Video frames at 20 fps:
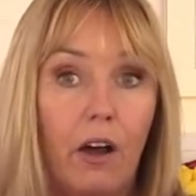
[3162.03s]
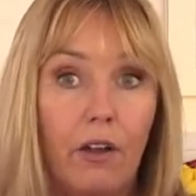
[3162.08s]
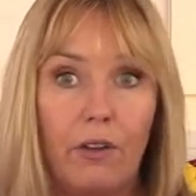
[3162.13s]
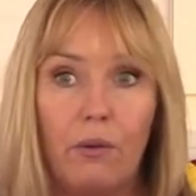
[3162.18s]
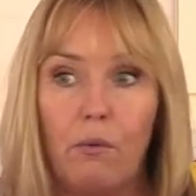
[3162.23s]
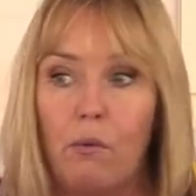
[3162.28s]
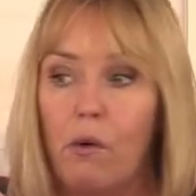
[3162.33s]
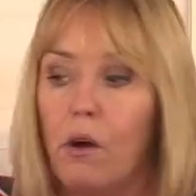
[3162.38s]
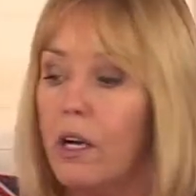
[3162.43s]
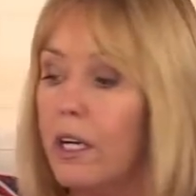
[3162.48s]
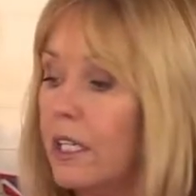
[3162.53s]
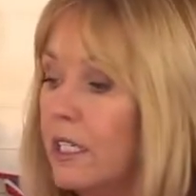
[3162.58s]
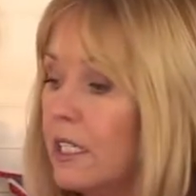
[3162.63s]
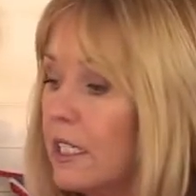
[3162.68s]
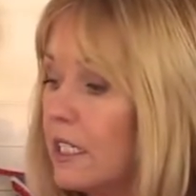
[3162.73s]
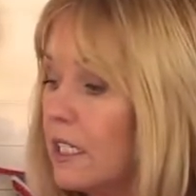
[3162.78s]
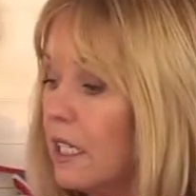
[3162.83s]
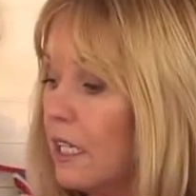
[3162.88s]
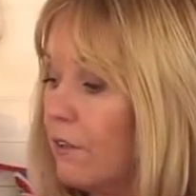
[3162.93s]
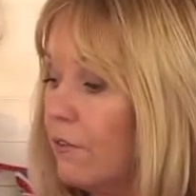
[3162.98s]

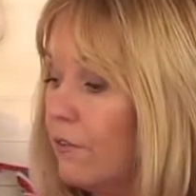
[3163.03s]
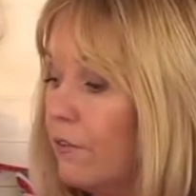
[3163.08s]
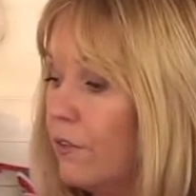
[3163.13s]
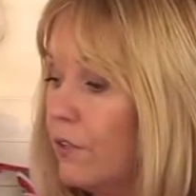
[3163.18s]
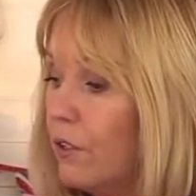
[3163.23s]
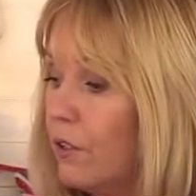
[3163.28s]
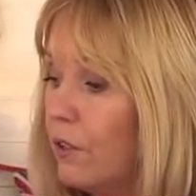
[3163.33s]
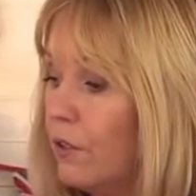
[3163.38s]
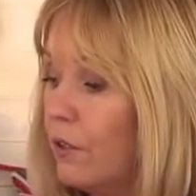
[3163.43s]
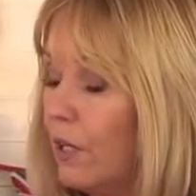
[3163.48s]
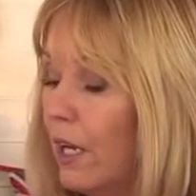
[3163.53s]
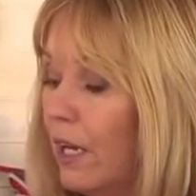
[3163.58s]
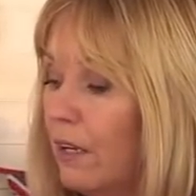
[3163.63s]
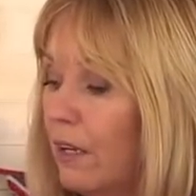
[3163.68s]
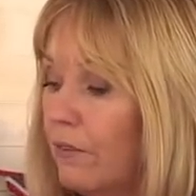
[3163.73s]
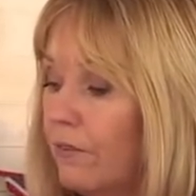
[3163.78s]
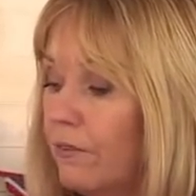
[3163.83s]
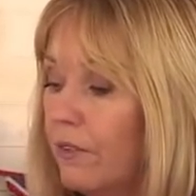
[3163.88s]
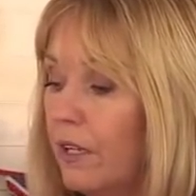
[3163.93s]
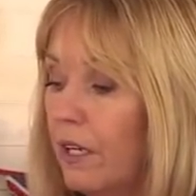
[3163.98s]
Otherwise, if you
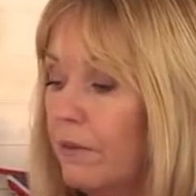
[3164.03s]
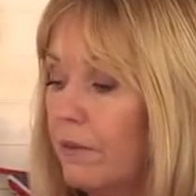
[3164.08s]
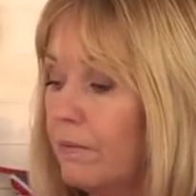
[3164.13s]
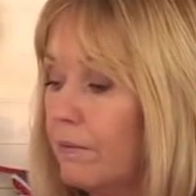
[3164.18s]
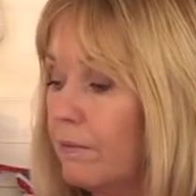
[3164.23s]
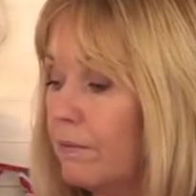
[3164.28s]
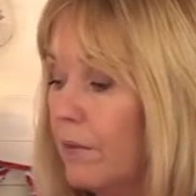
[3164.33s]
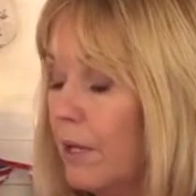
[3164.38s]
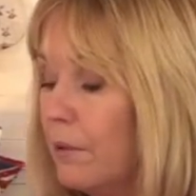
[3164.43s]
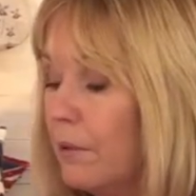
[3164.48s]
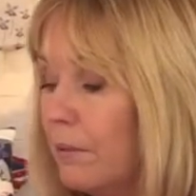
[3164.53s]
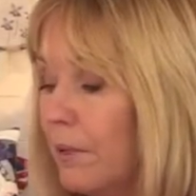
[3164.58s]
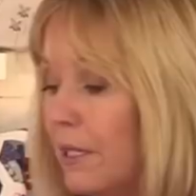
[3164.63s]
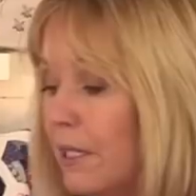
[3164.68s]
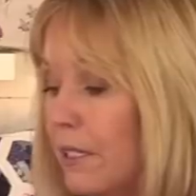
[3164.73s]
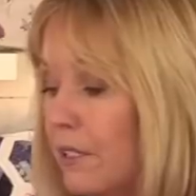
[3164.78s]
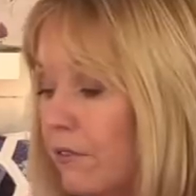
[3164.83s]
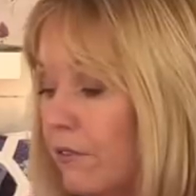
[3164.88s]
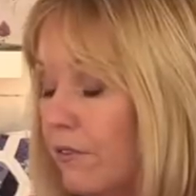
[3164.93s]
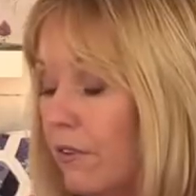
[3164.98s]
have maybe a
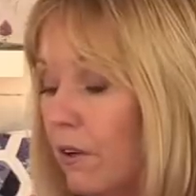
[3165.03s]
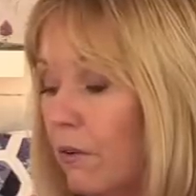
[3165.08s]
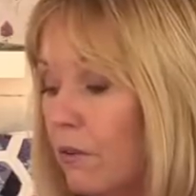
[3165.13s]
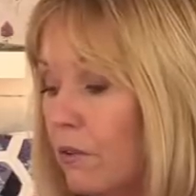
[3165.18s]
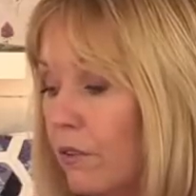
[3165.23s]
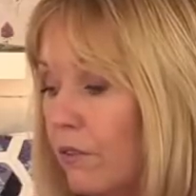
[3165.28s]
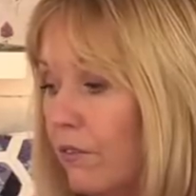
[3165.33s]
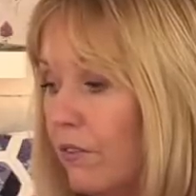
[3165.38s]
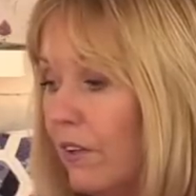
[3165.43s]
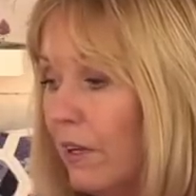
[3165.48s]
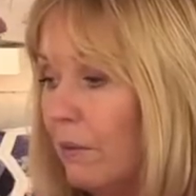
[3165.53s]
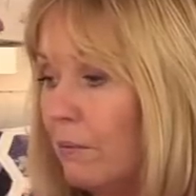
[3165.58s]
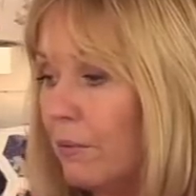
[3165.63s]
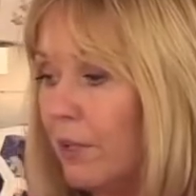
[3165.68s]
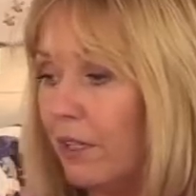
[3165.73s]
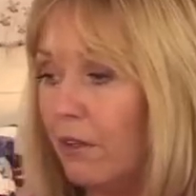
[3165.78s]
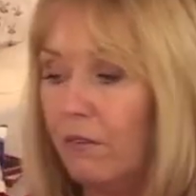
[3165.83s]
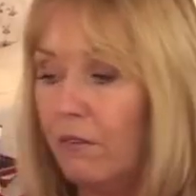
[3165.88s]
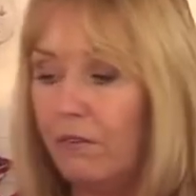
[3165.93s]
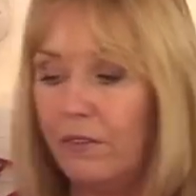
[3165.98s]
piece of folded
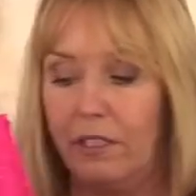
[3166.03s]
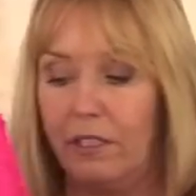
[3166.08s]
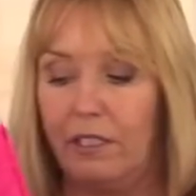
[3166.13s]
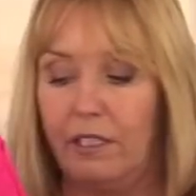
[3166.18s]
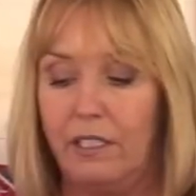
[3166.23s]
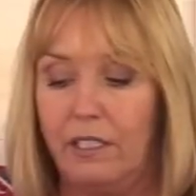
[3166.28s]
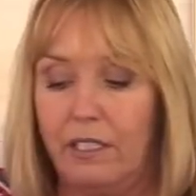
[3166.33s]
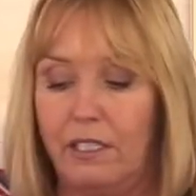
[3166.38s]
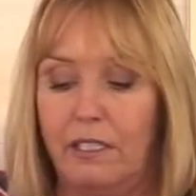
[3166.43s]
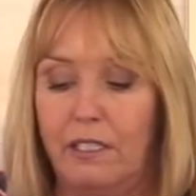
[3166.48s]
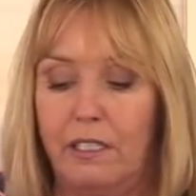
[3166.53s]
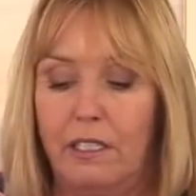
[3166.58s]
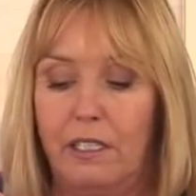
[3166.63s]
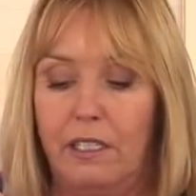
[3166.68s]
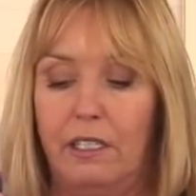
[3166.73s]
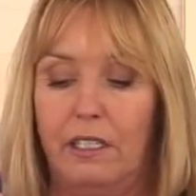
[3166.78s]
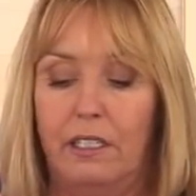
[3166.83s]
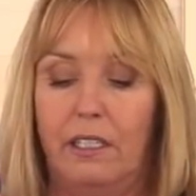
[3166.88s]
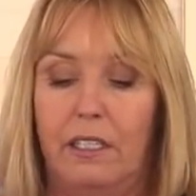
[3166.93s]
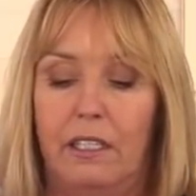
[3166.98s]
fabric, obviously this
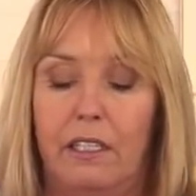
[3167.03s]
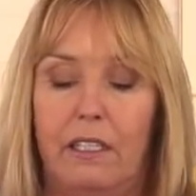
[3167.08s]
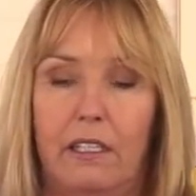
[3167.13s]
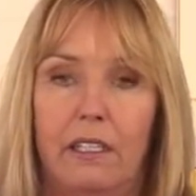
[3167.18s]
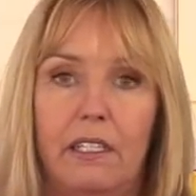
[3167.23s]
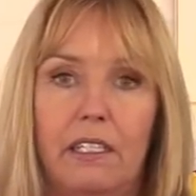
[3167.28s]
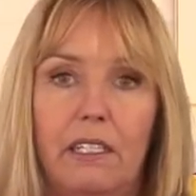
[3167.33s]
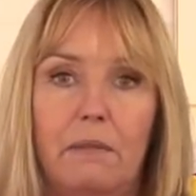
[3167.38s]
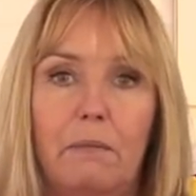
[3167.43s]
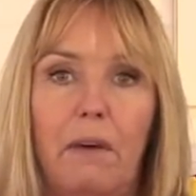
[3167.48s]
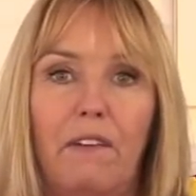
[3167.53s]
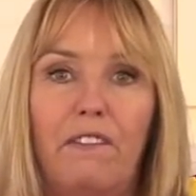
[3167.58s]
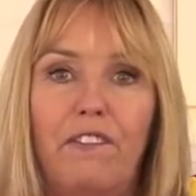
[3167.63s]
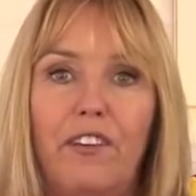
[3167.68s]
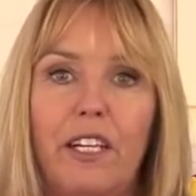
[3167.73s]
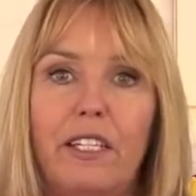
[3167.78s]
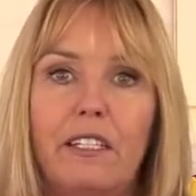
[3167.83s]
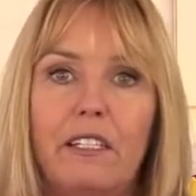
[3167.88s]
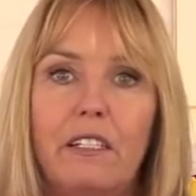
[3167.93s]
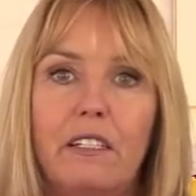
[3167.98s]
is my
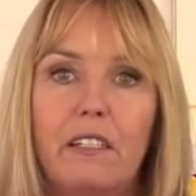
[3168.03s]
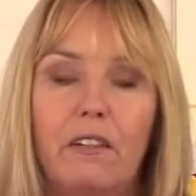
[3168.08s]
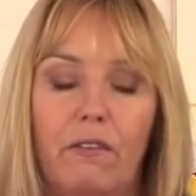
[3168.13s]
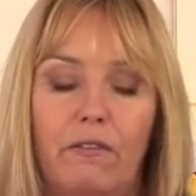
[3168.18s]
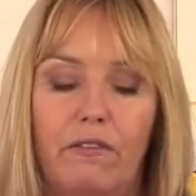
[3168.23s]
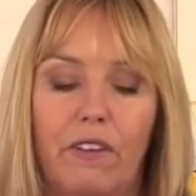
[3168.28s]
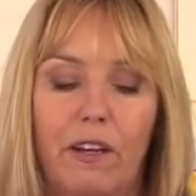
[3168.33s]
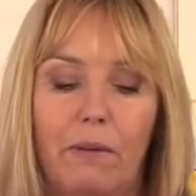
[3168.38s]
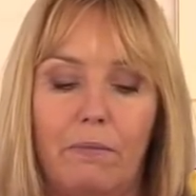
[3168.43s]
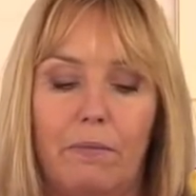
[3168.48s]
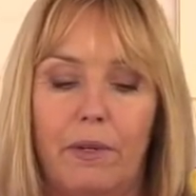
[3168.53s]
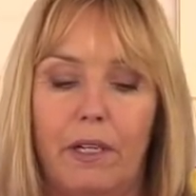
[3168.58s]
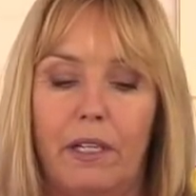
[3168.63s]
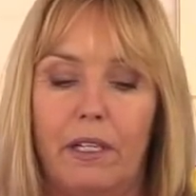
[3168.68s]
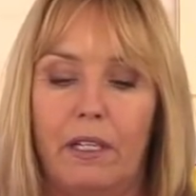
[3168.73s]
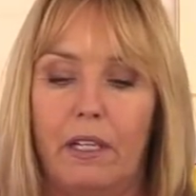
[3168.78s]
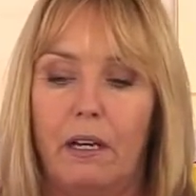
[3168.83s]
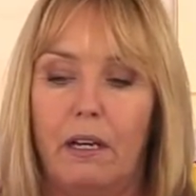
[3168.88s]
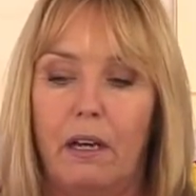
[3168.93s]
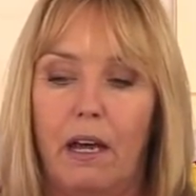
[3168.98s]
fist, not
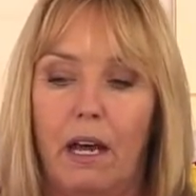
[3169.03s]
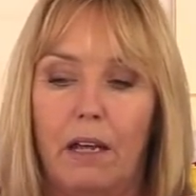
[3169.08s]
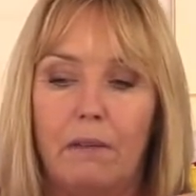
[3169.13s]
fabric,